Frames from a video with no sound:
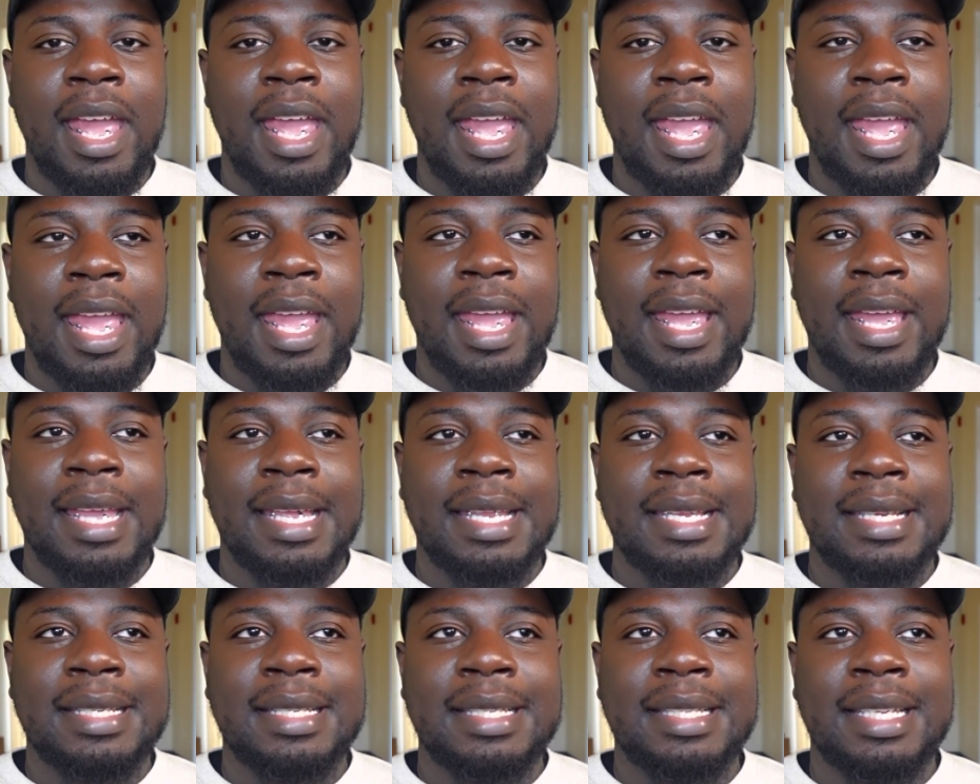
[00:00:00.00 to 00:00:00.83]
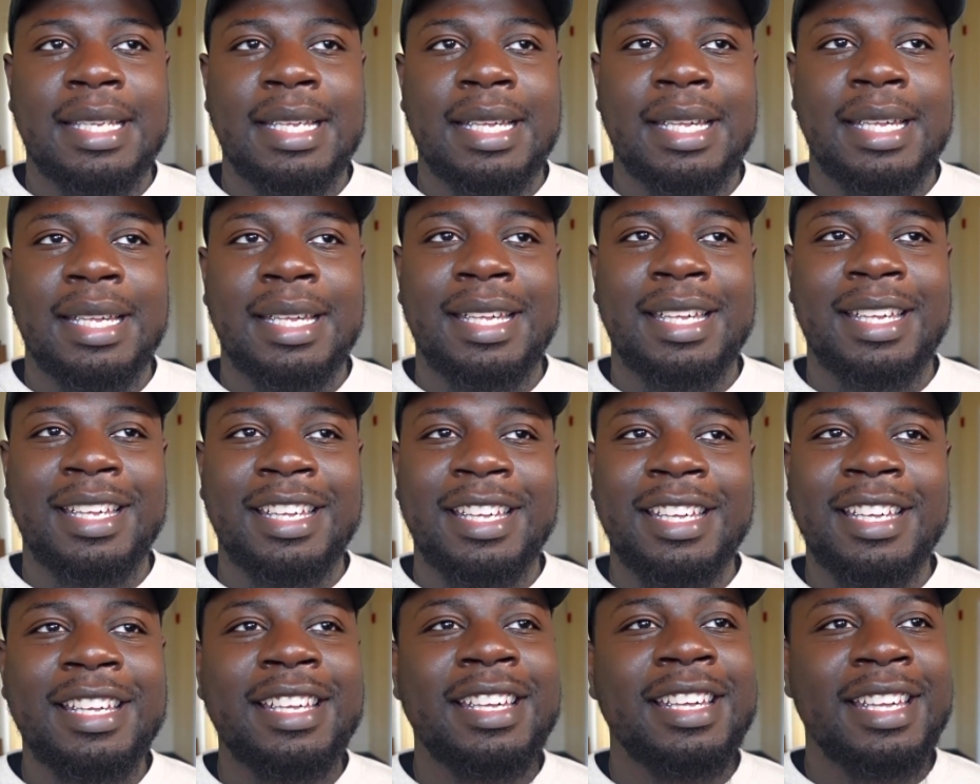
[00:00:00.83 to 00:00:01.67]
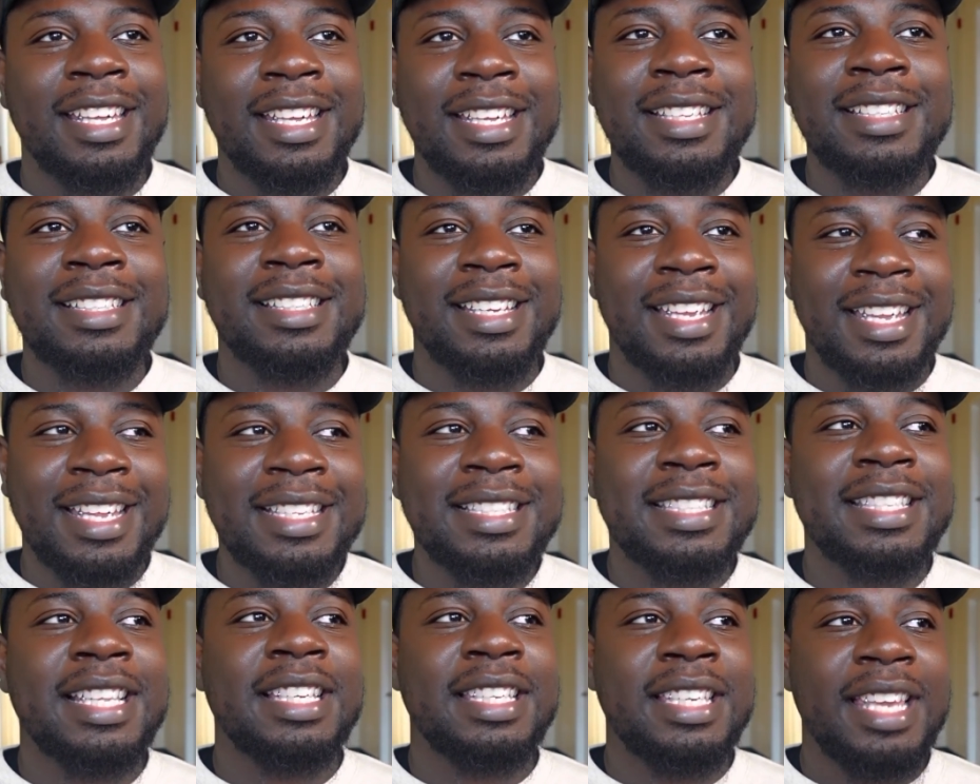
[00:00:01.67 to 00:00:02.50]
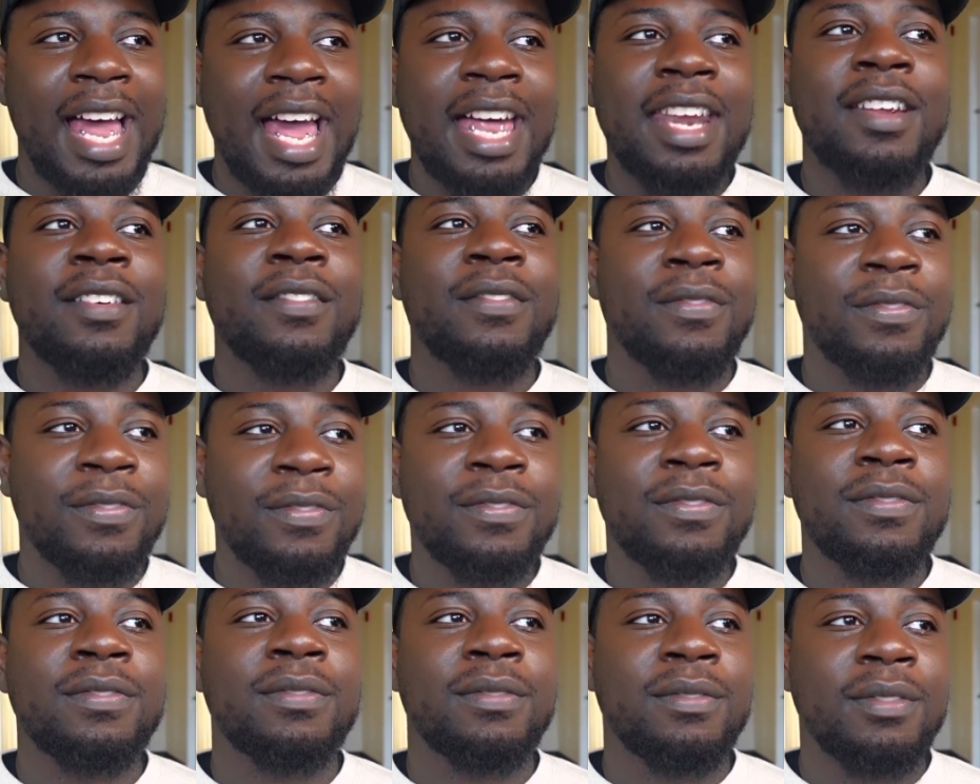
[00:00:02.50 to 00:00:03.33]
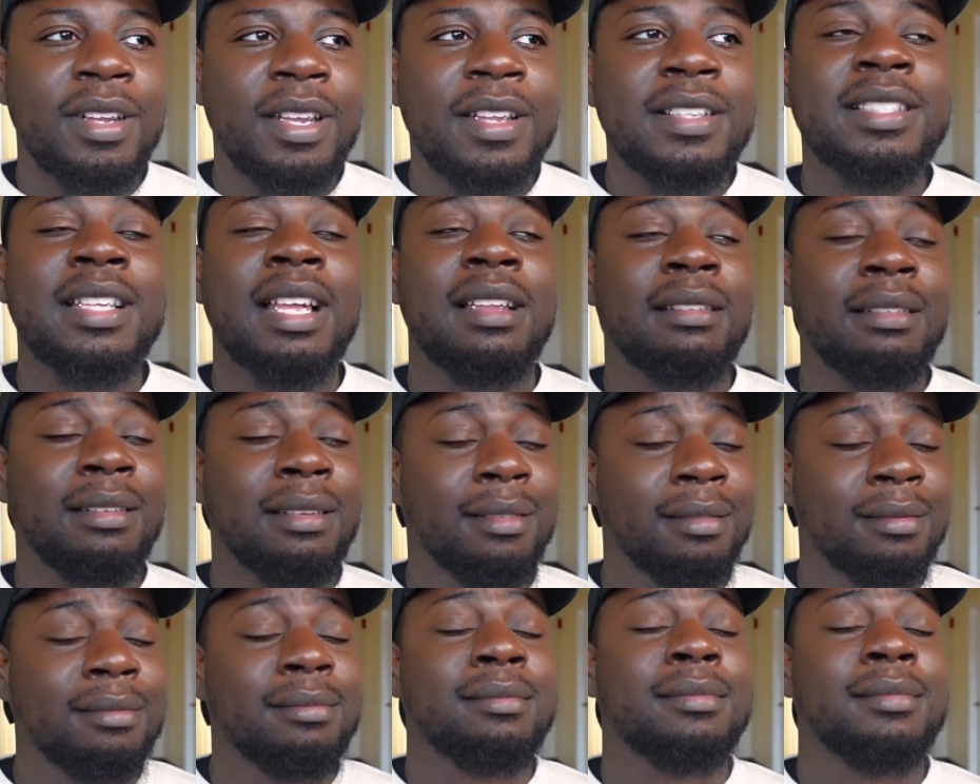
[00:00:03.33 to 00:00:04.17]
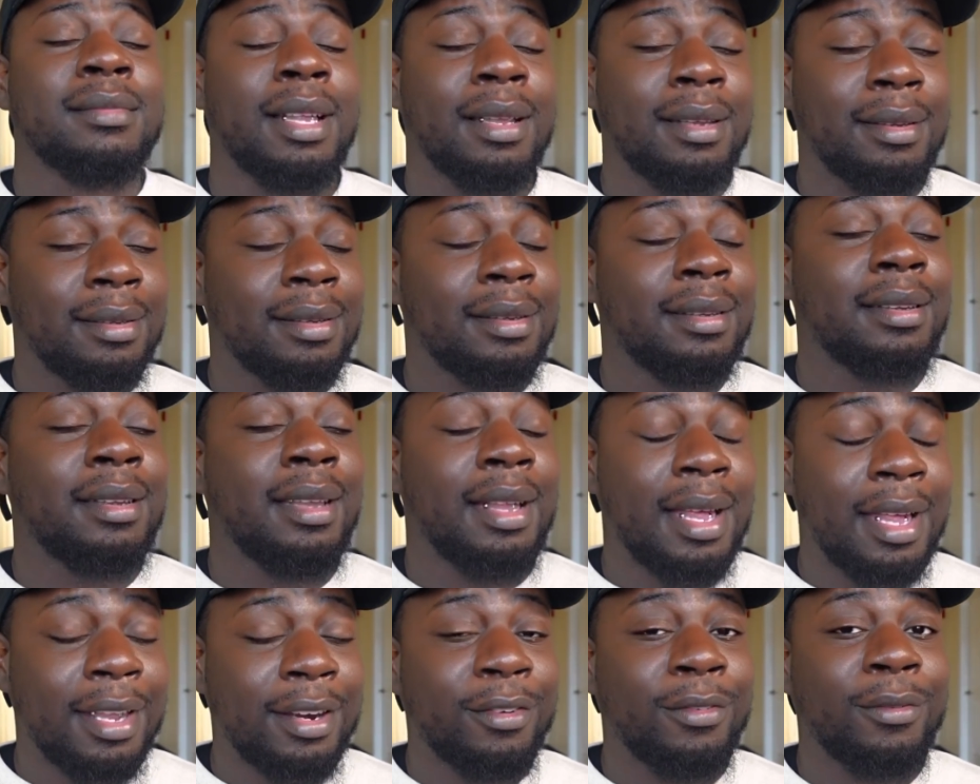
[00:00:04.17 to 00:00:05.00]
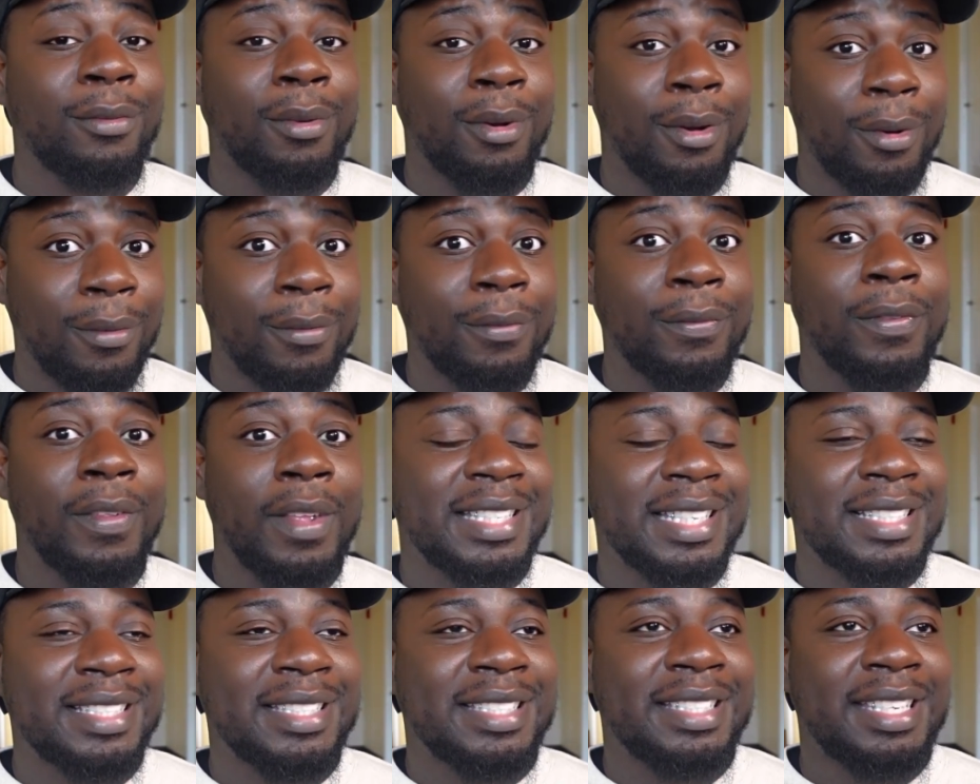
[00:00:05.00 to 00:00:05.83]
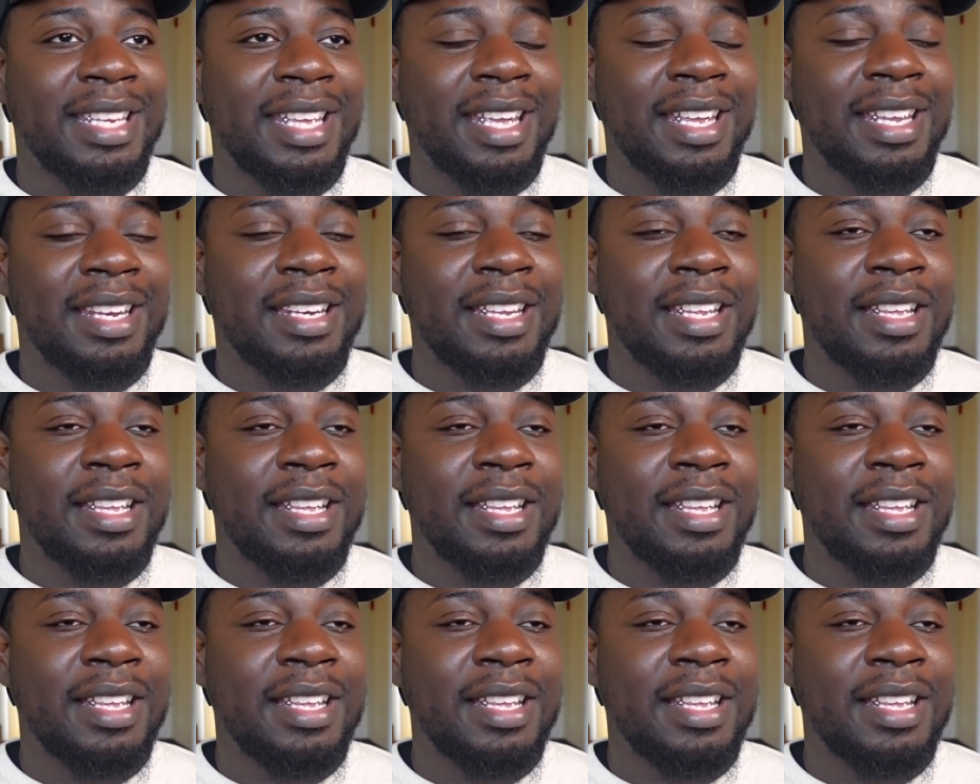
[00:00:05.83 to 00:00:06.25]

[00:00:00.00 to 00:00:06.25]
And it, it's a lot of, it's a, a lot of growth since then.